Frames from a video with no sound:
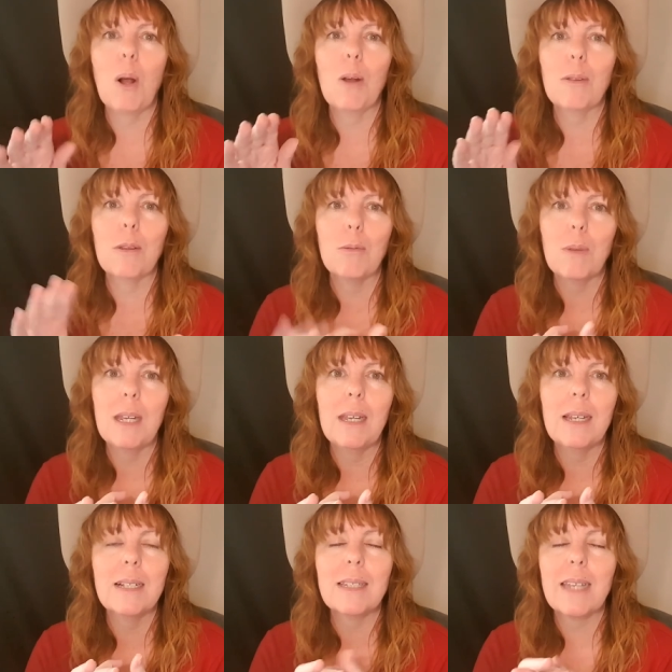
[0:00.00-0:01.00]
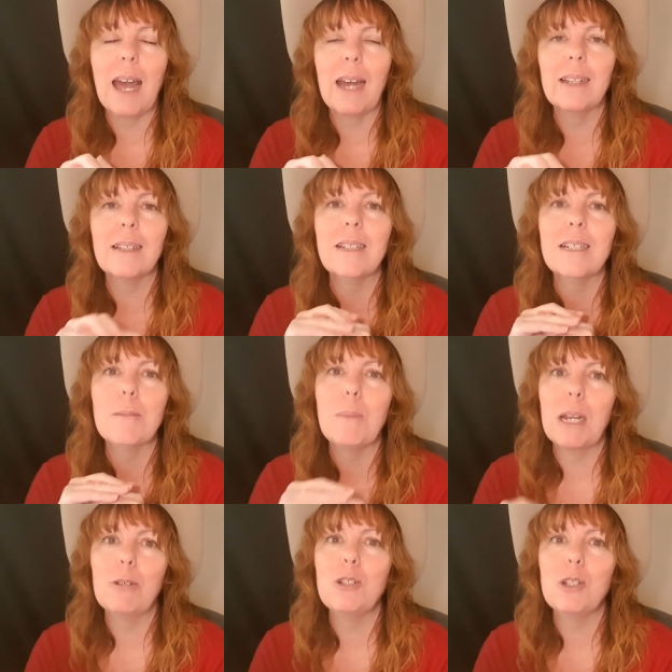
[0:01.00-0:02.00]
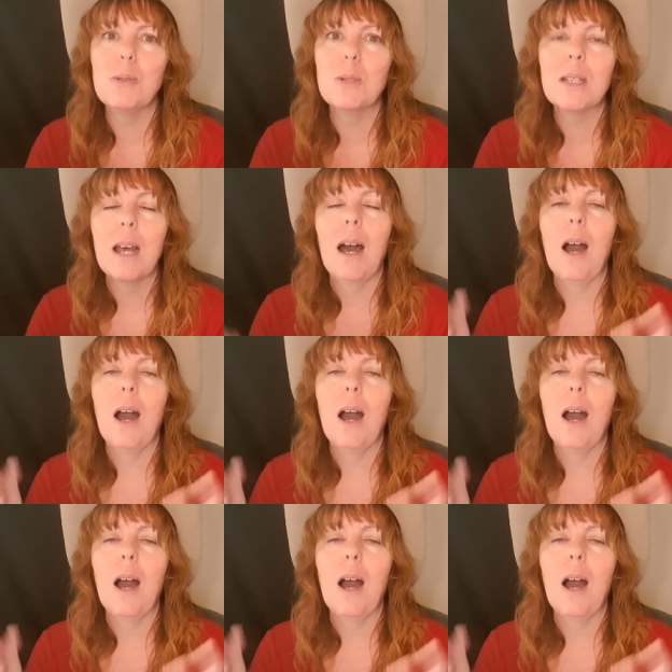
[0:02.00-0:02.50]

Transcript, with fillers: part three is canning the tomato juice.